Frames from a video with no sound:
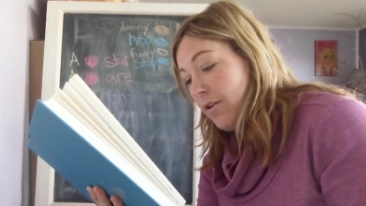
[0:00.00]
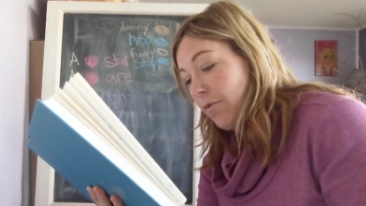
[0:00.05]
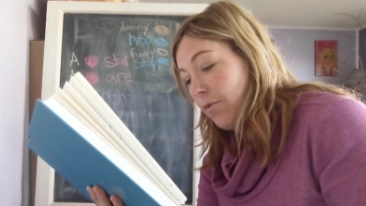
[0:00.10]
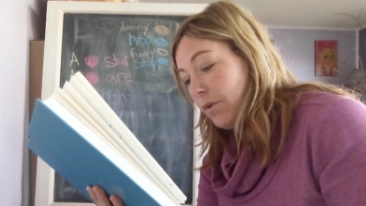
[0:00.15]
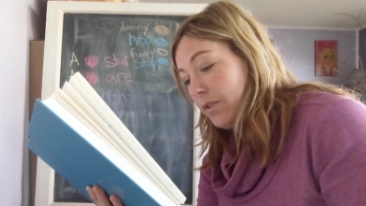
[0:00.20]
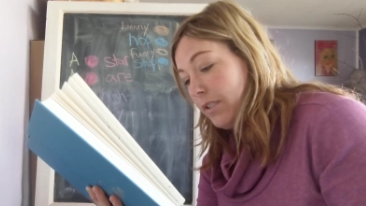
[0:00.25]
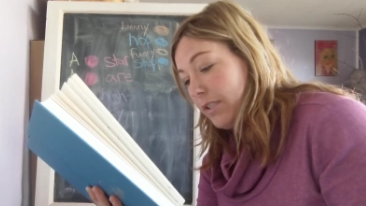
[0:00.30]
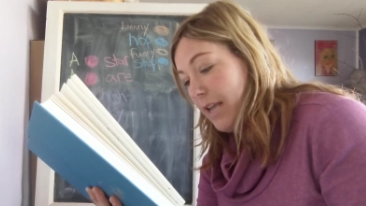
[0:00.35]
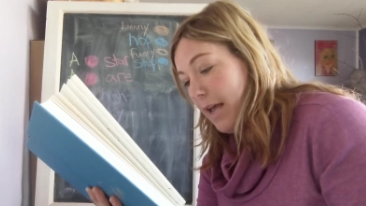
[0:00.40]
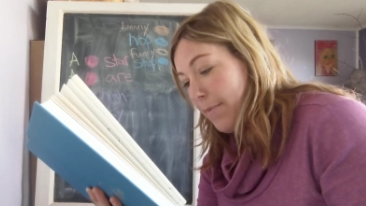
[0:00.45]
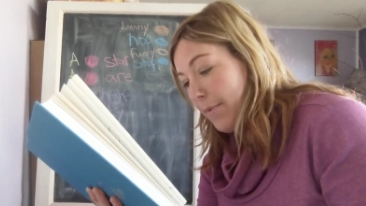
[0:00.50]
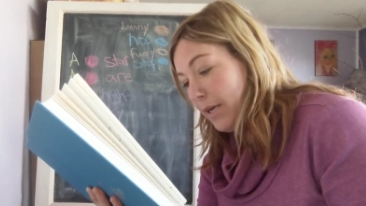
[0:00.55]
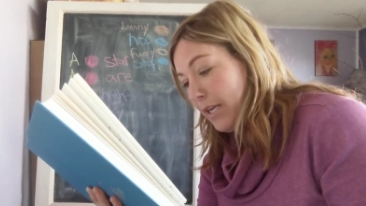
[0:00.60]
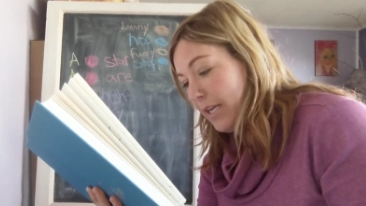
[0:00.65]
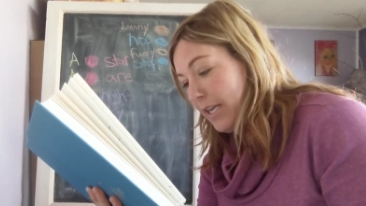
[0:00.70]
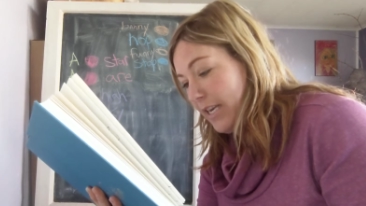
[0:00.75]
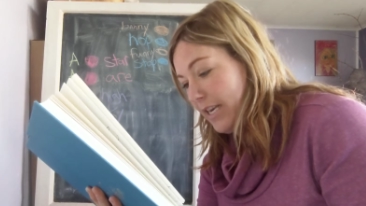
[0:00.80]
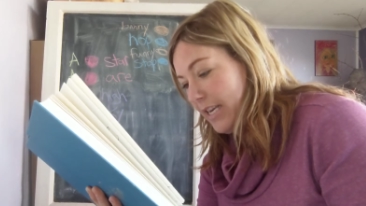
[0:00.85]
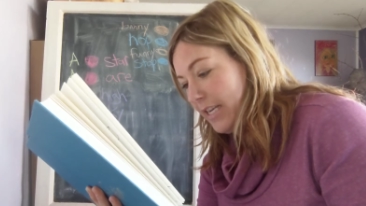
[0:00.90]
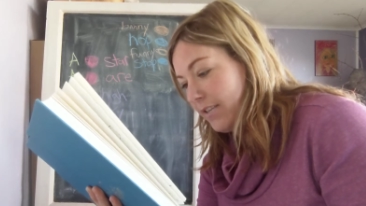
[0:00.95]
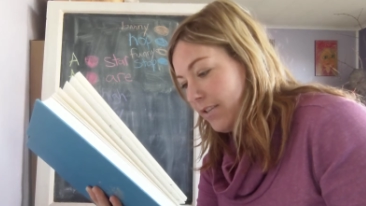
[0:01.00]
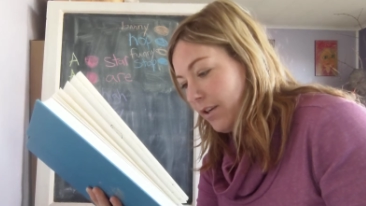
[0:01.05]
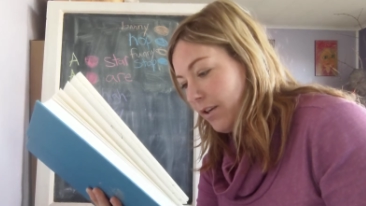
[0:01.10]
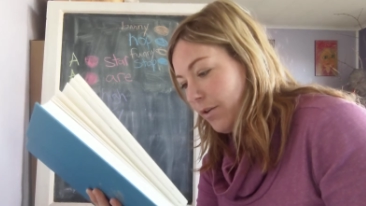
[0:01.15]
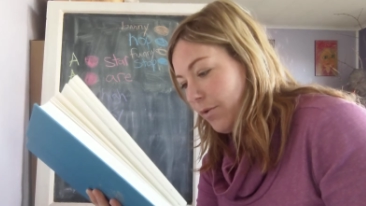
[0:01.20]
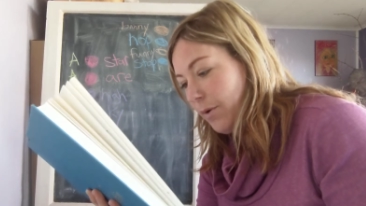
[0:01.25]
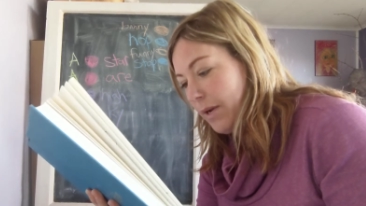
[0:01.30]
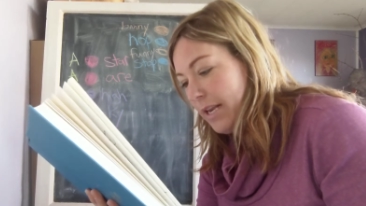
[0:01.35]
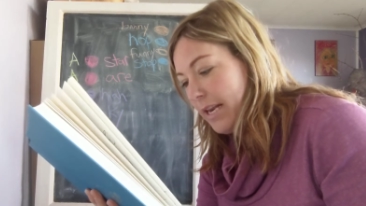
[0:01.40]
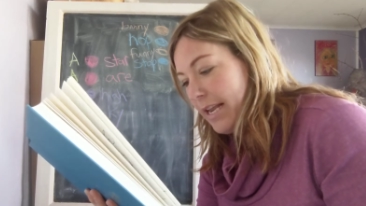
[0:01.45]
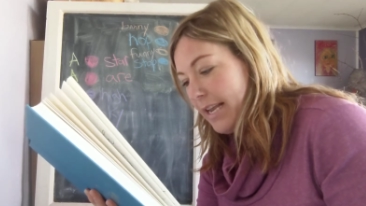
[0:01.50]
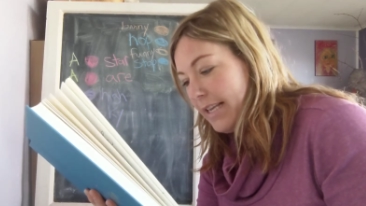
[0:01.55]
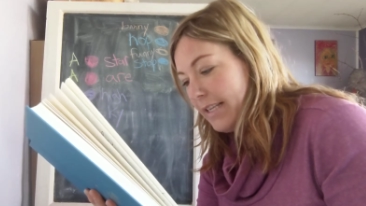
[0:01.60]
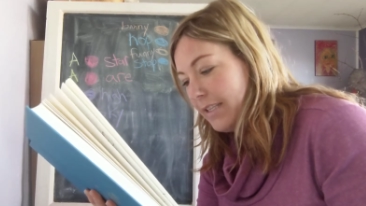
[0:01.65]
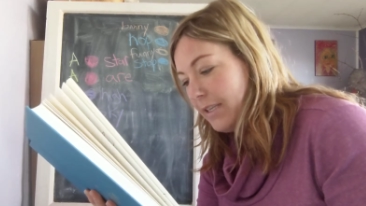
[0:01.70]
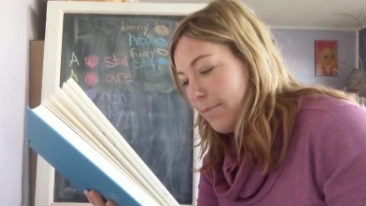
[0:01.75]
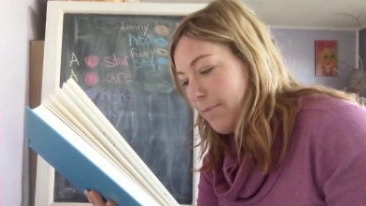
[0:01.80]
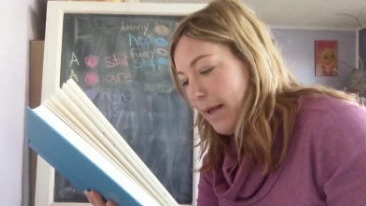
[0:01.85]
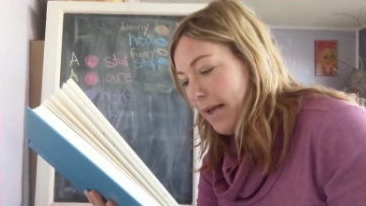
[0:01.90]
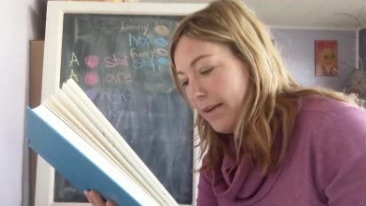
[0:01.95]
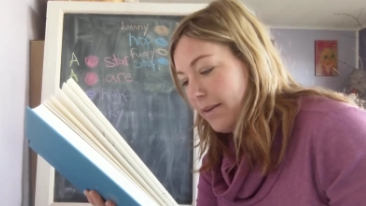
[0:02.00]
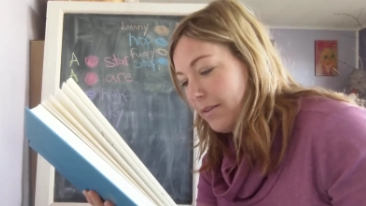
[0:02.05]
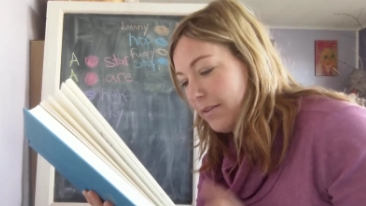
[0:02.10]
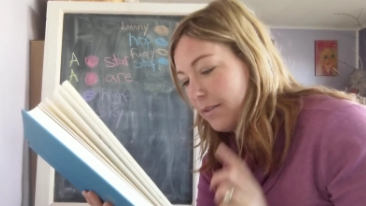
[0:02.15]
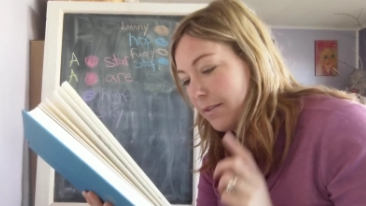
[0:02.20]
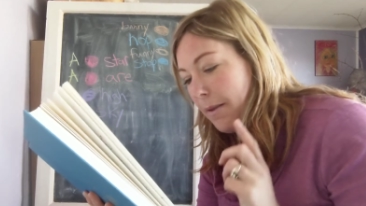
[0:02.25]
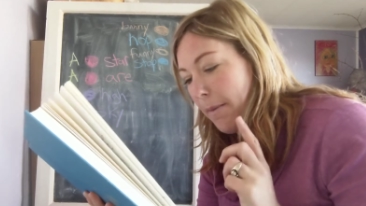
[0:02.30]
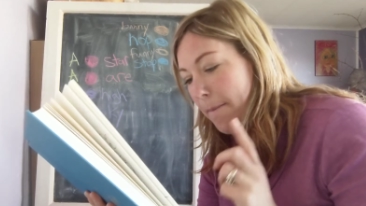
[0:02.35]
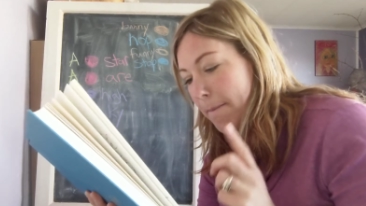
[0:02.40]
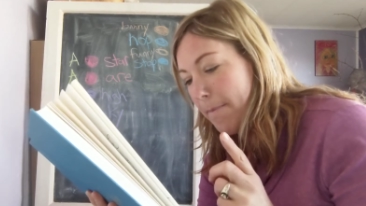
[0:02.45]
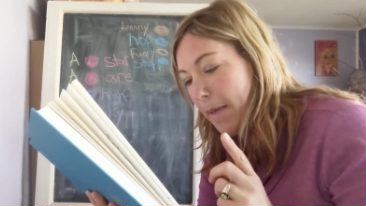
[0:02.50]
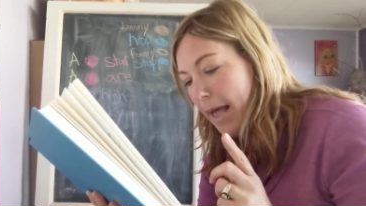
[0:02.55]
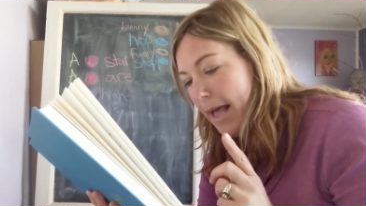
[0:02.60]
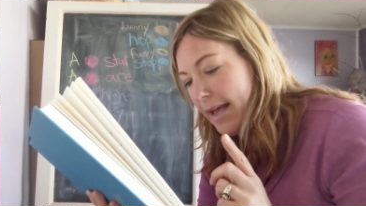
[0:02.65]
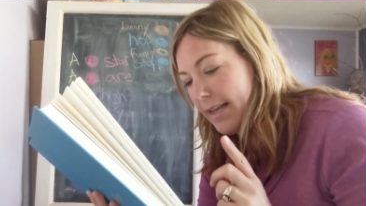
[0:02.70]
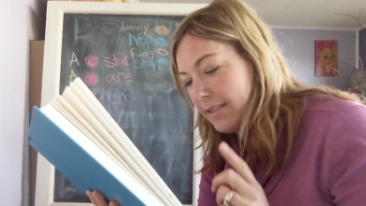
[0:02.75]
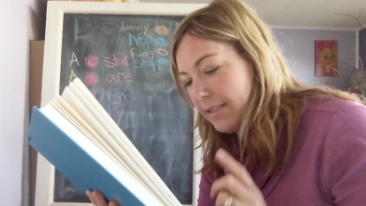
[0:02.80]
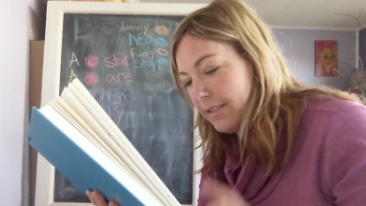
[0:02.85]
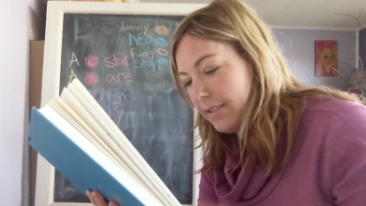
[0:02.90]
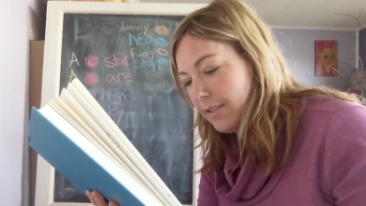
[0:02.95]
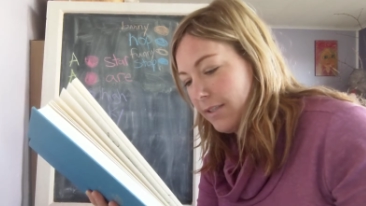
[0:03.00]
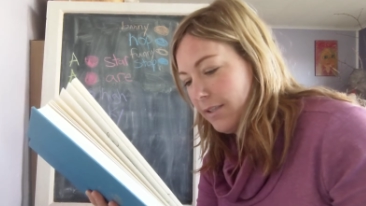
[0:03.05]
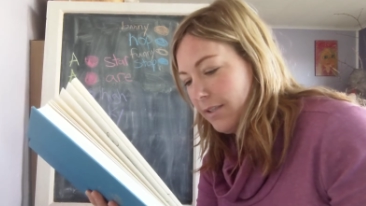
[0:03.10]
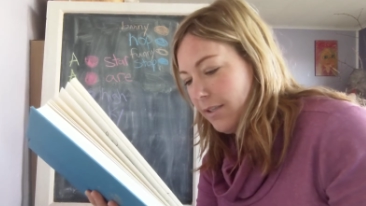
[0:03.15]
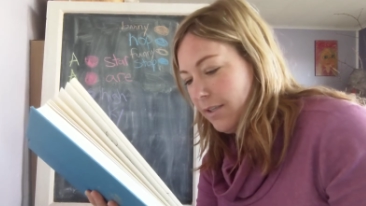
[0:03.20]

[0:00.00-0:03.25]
Was Nebuchadnezzar Queen Isabel's pet?